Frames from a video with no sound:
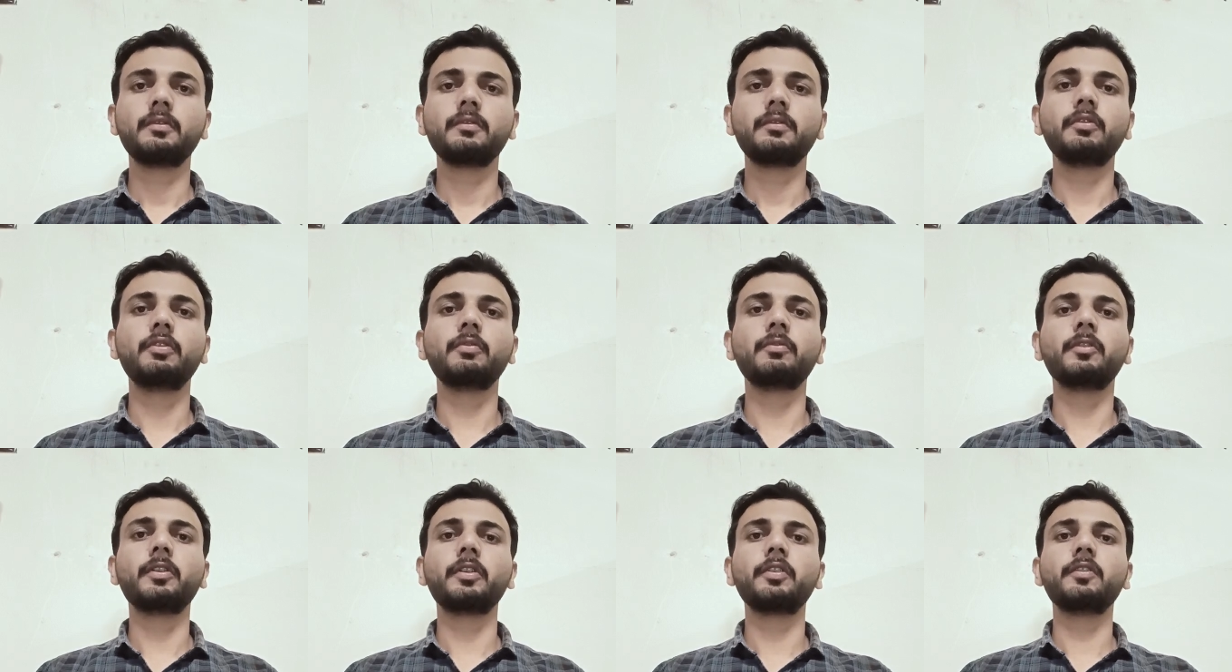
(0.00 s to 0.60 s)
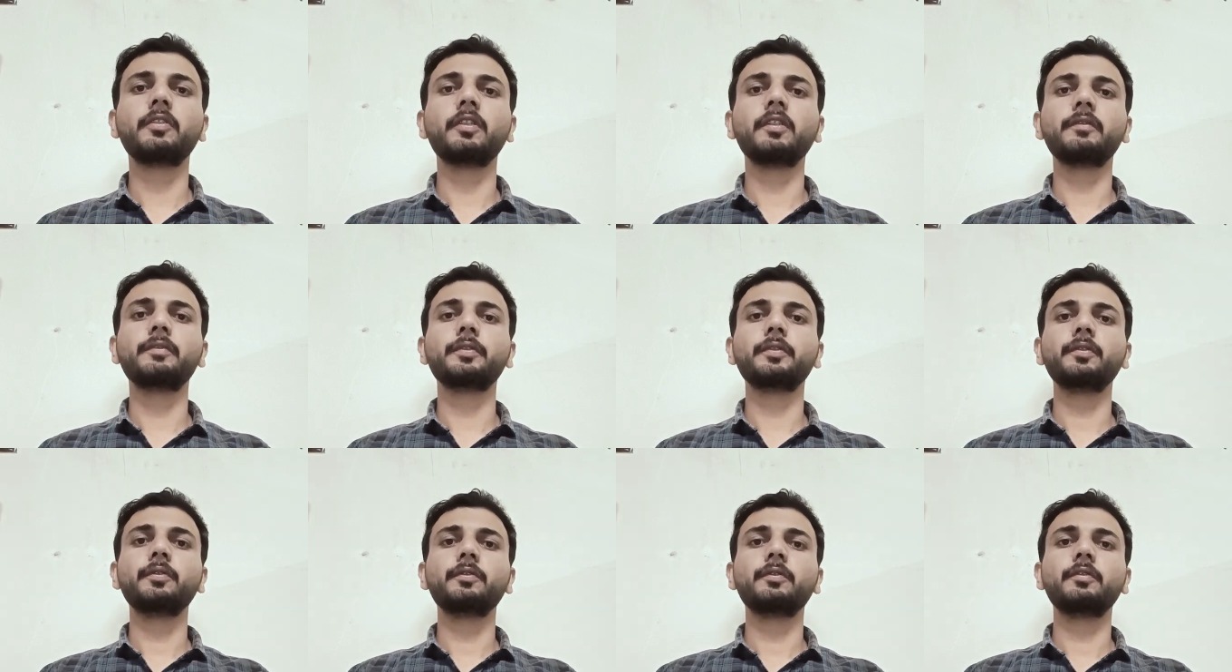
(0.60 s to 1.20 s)
Good morning, all of
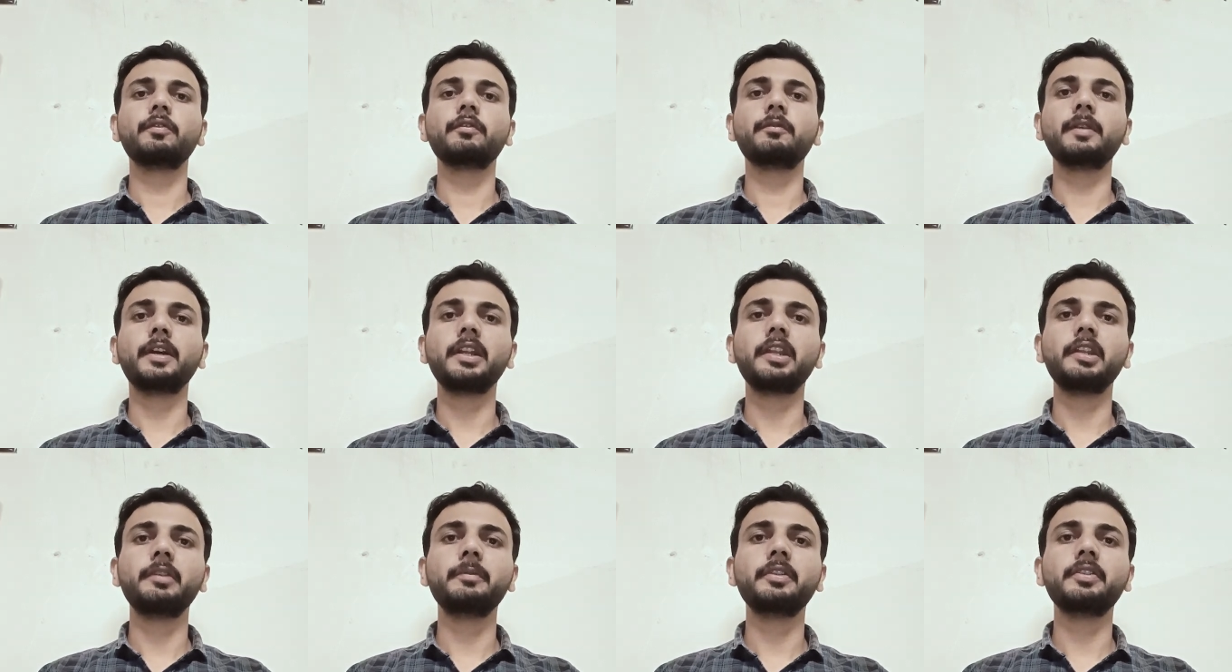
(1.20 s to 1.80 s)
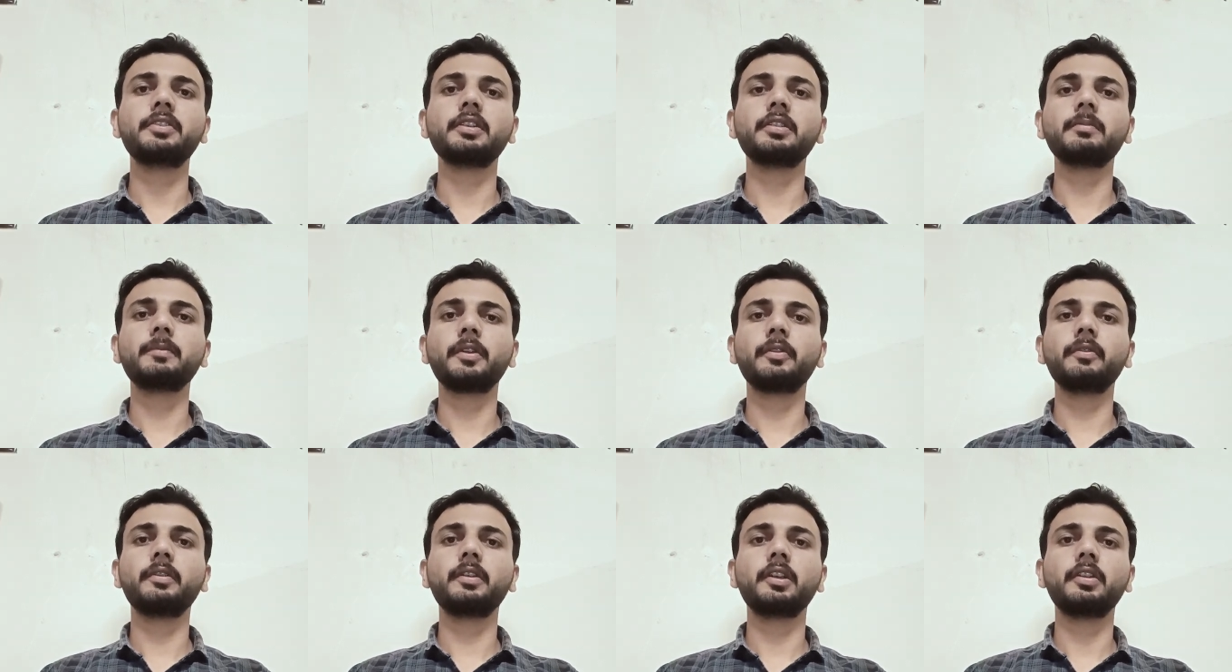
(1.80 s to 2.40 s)
you. My name is Chand
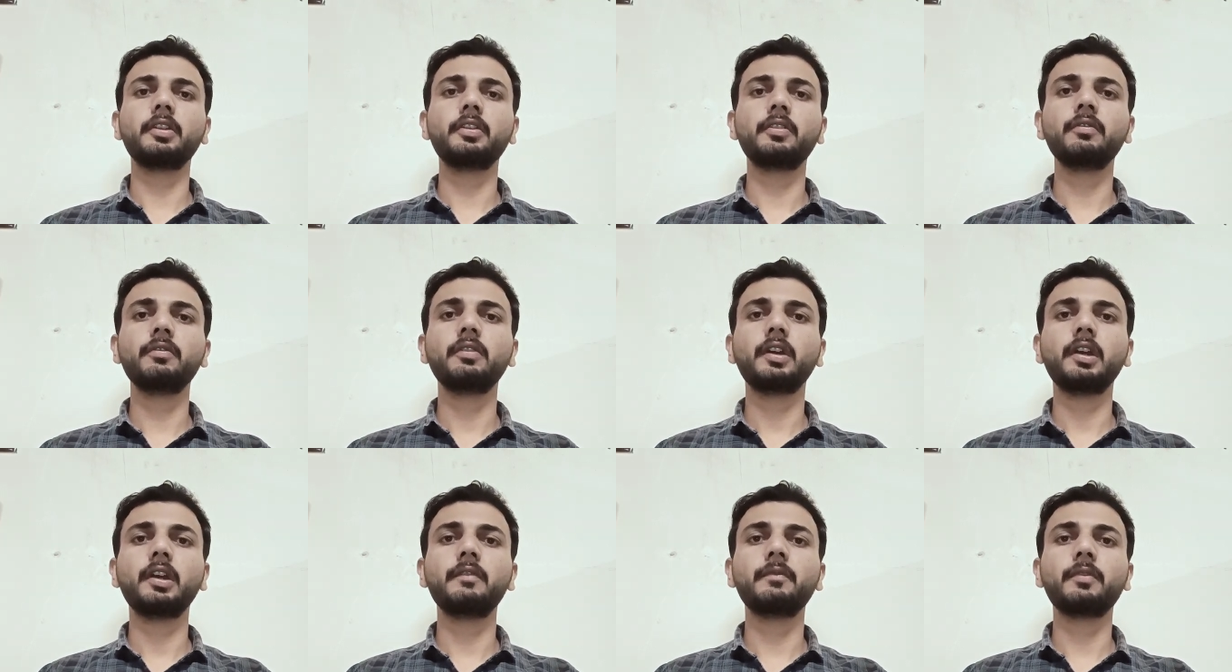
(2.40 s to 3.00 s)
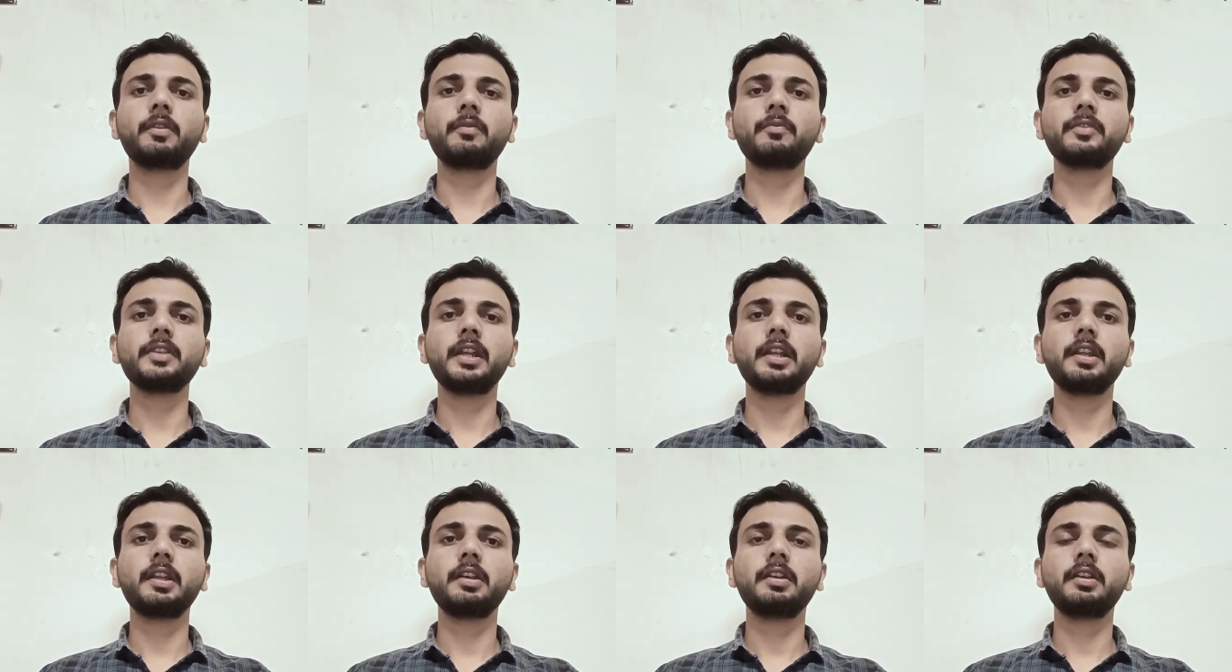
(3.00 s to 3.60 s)
Pravinandu. I am from
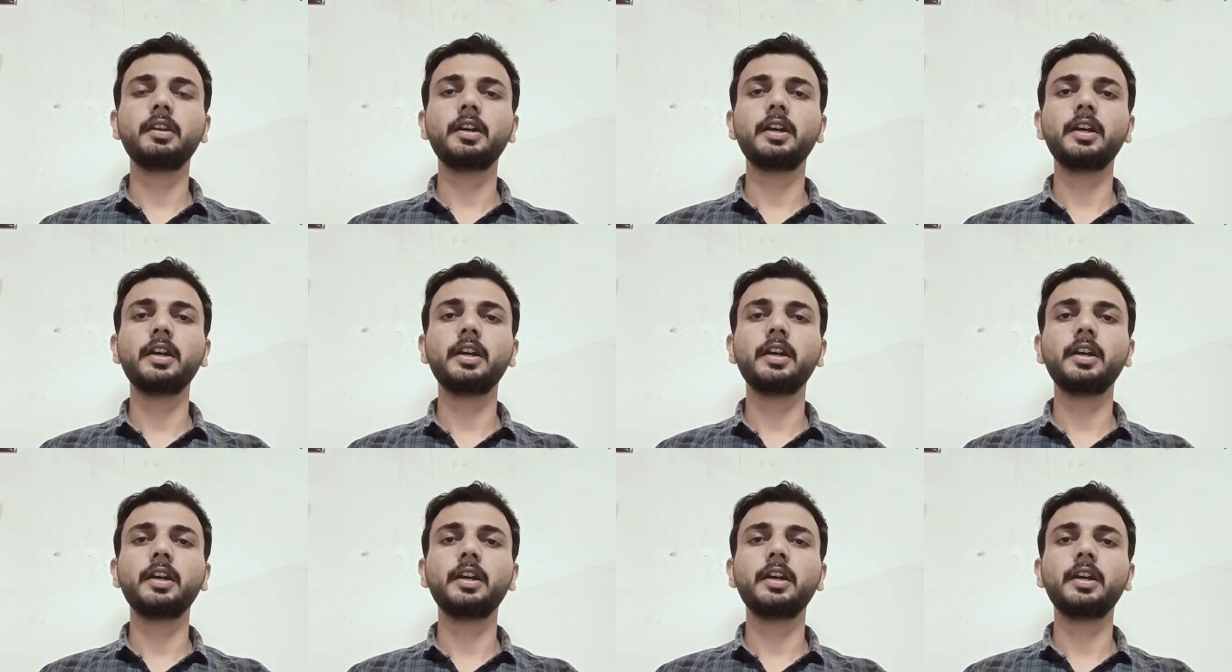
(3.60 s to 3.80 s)
Jalna.